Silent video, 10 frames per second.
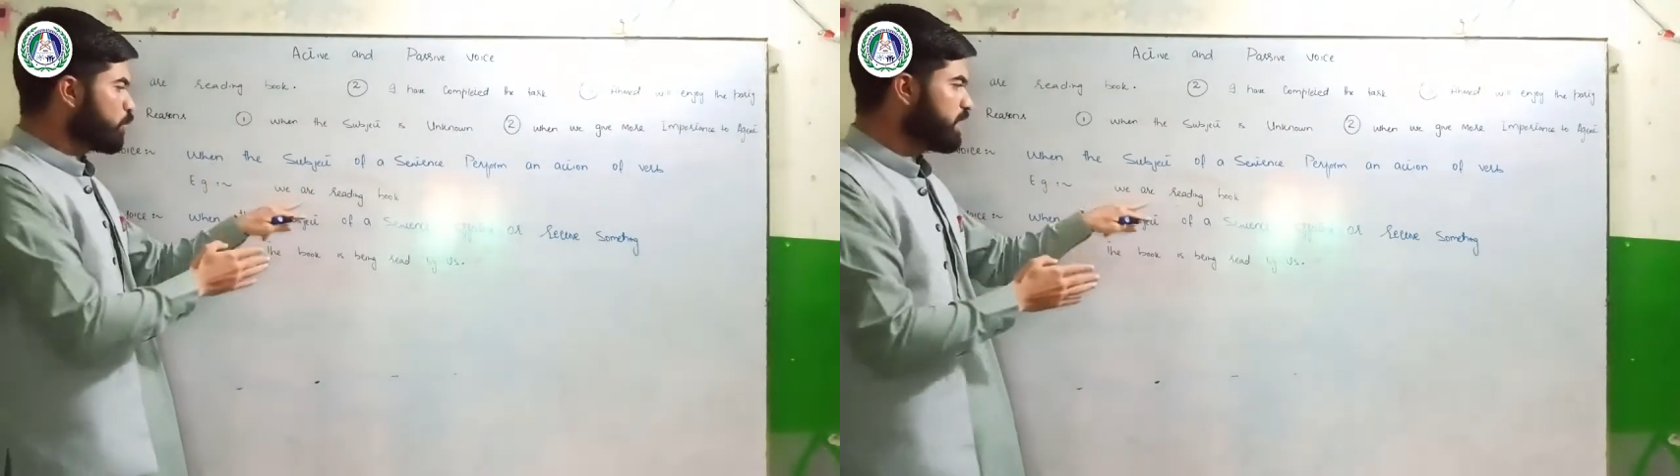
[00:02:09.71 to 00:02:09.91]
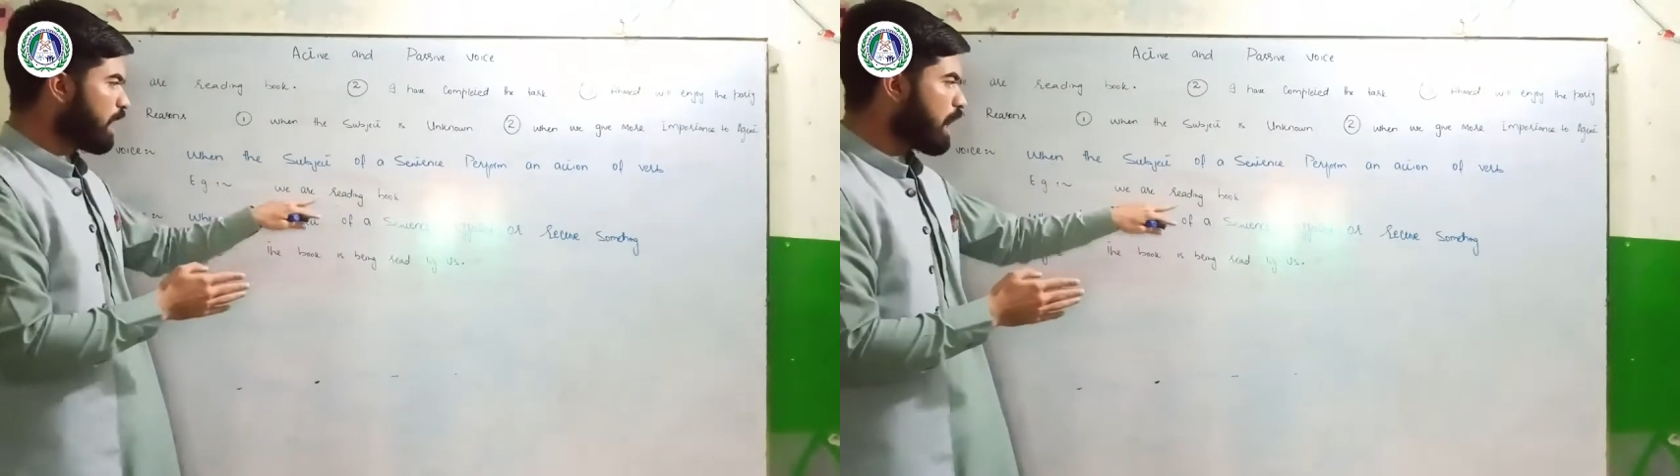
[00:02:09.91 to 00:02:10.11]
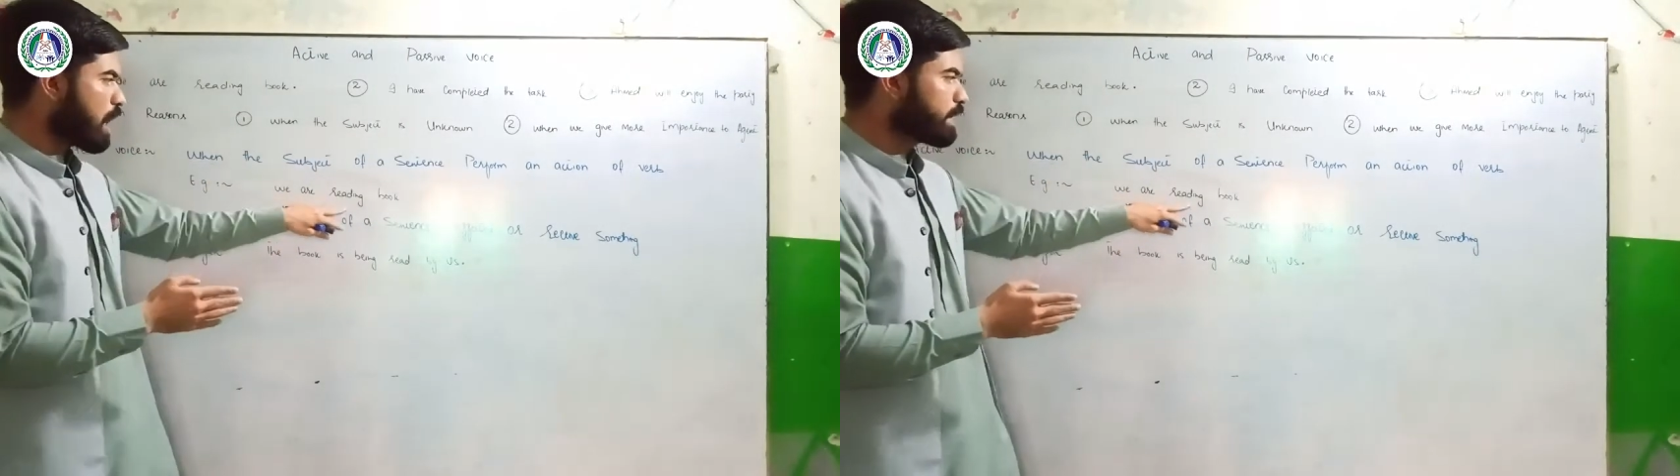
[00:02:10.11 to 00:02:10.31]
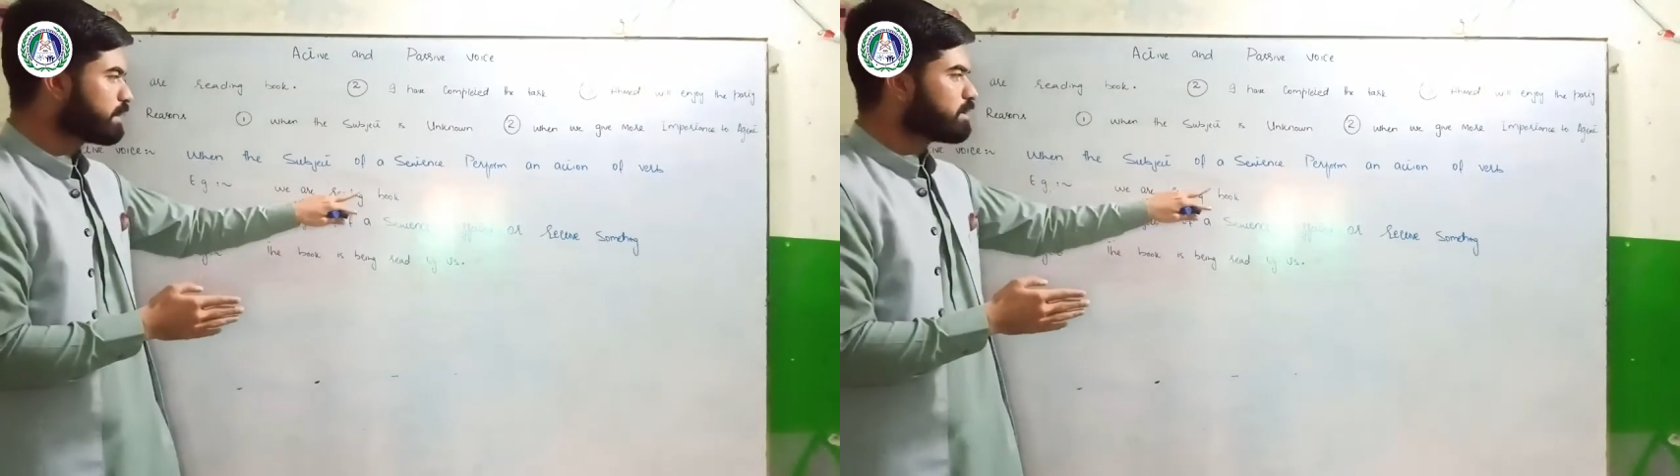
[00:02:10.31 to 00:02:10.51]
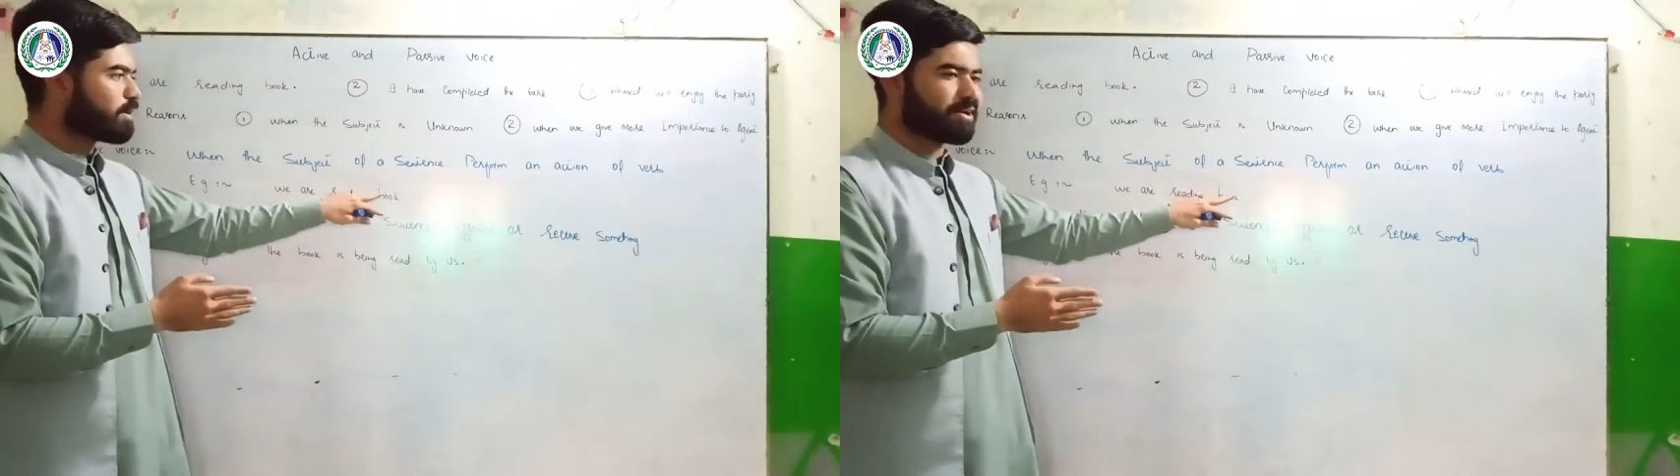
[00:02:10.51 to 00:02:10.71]
We
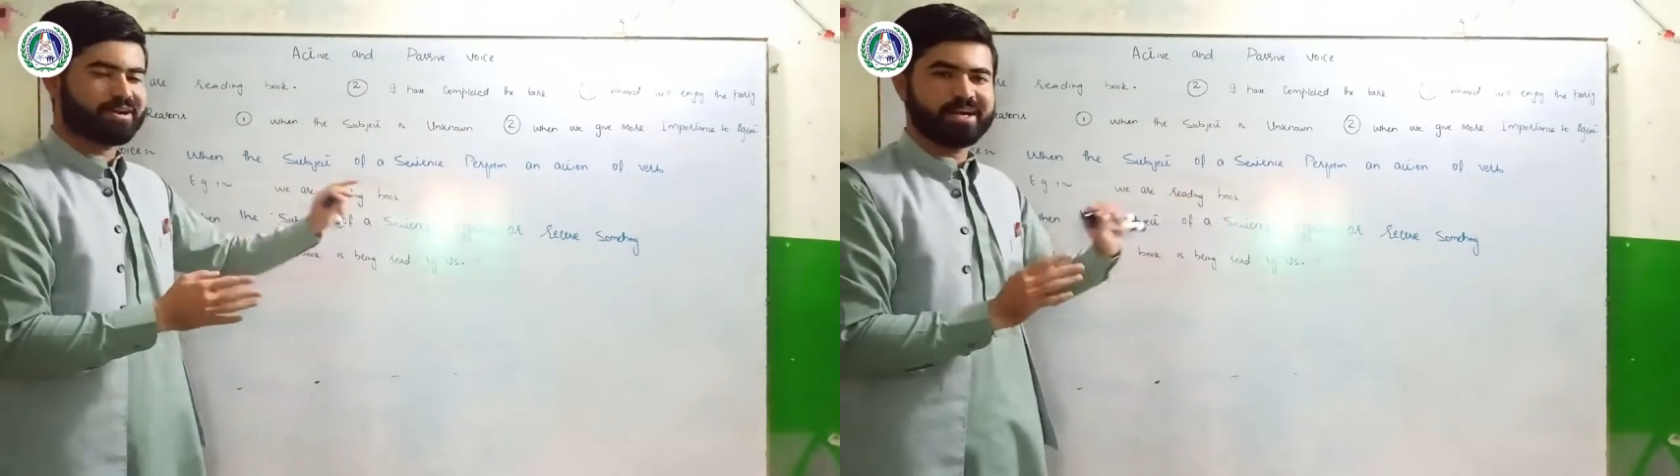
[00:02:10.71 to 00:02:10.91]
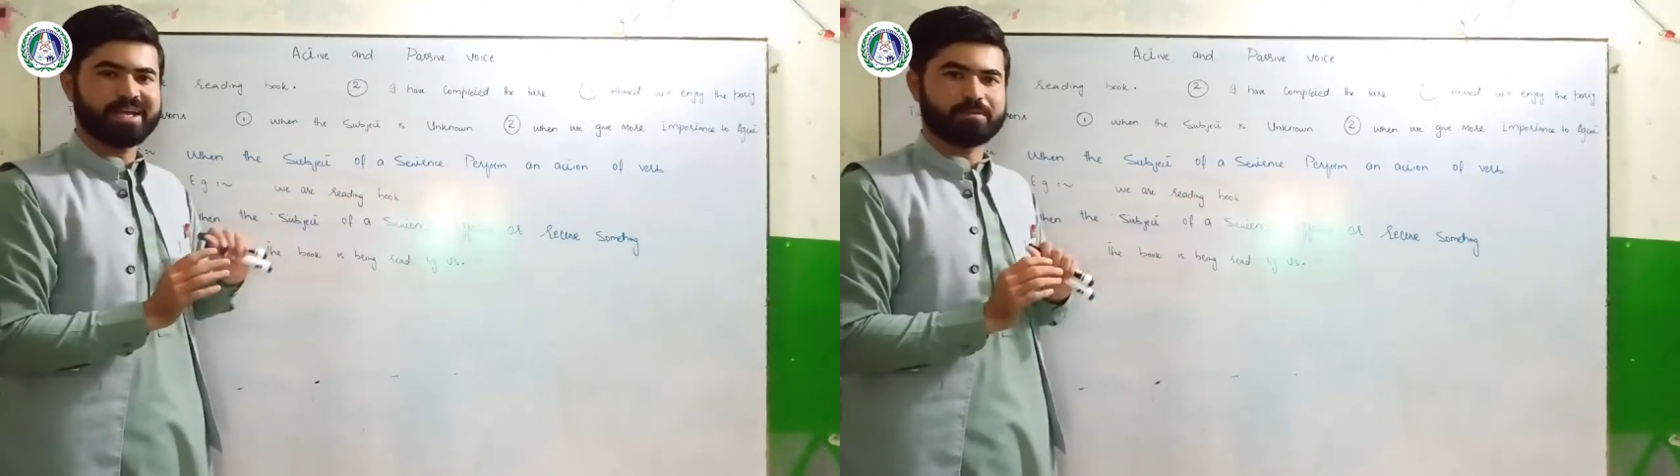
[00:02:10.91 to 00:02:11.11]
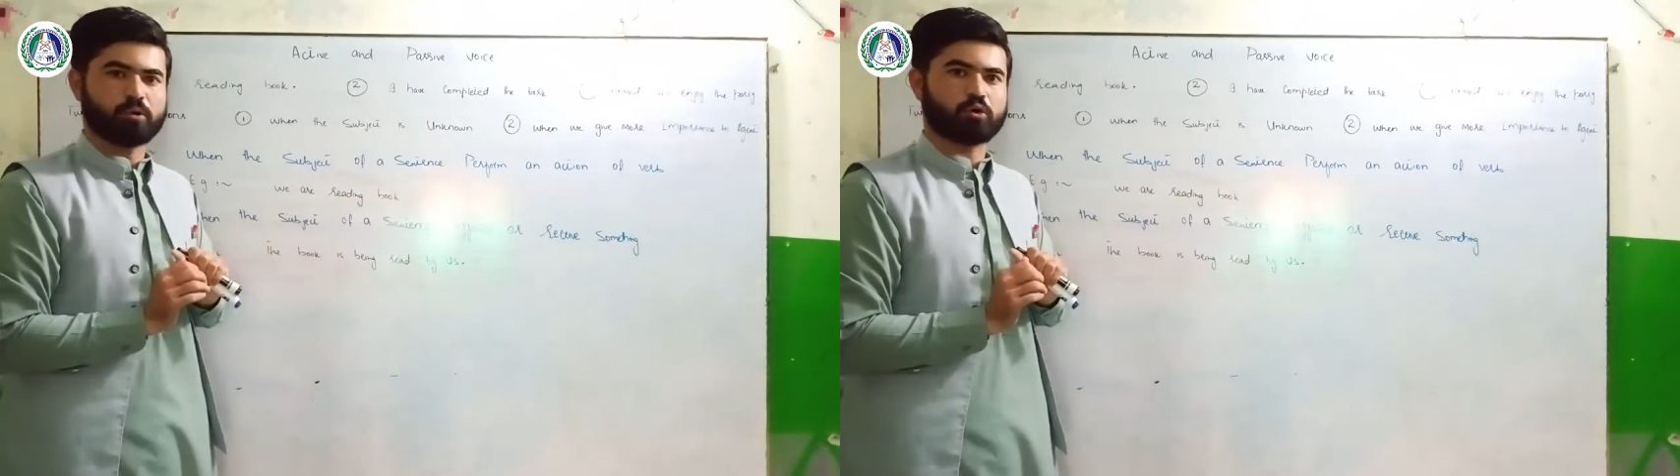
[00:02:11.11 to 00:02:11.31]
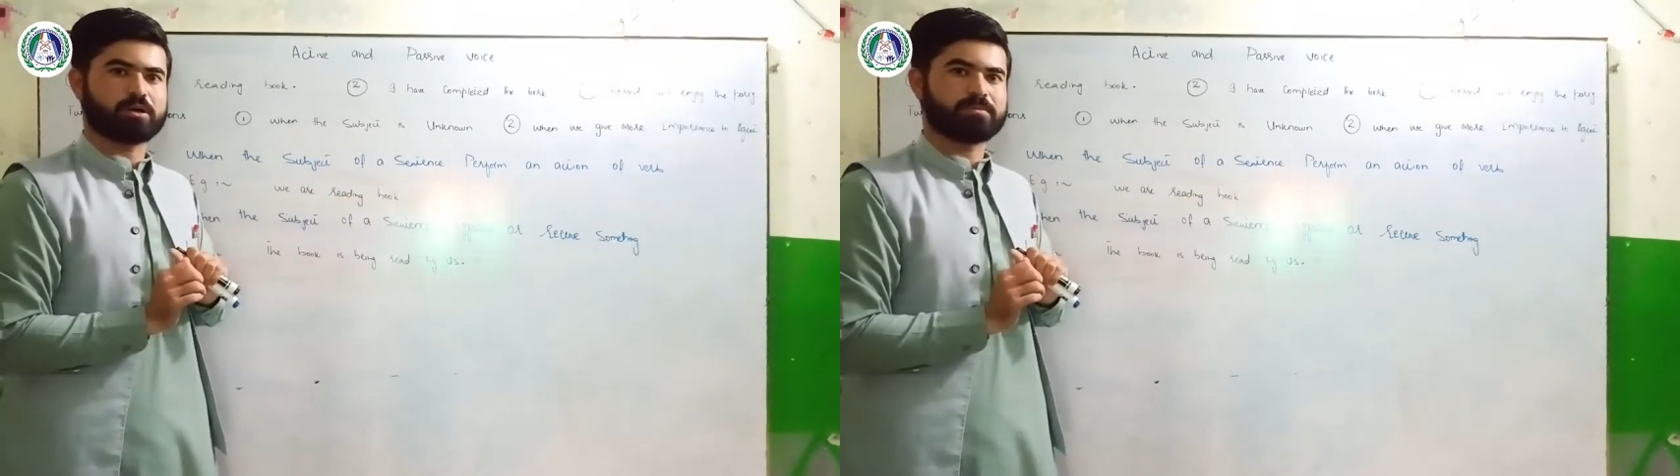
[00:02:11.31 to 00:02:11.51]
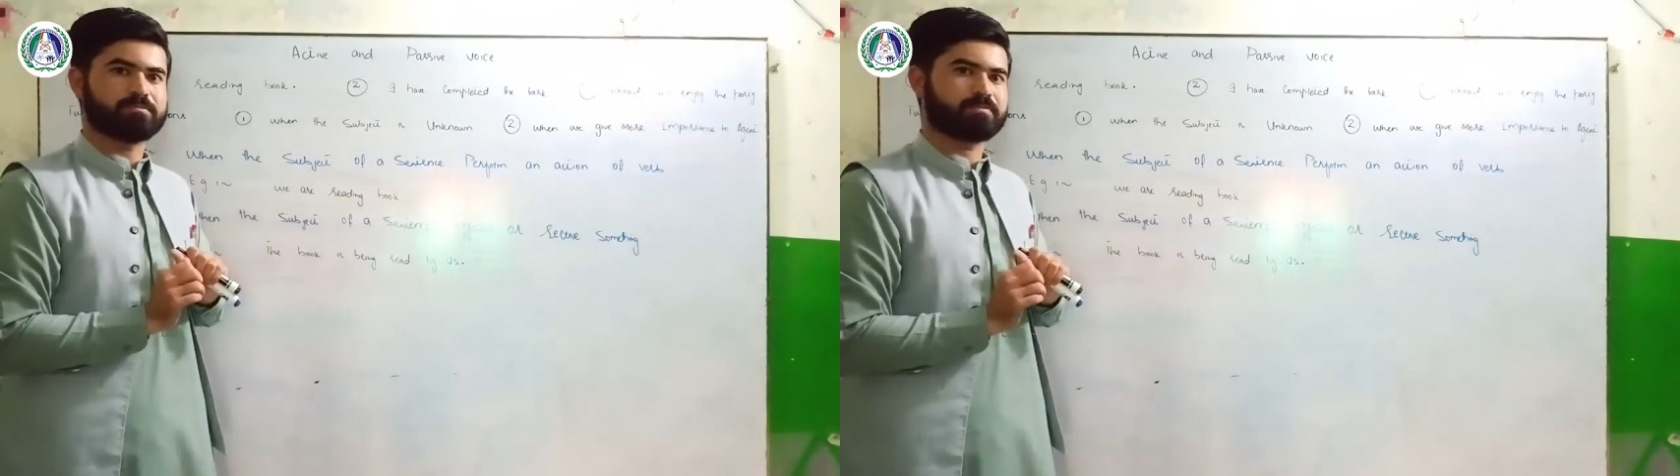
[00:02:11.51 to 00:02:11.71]
are reading book.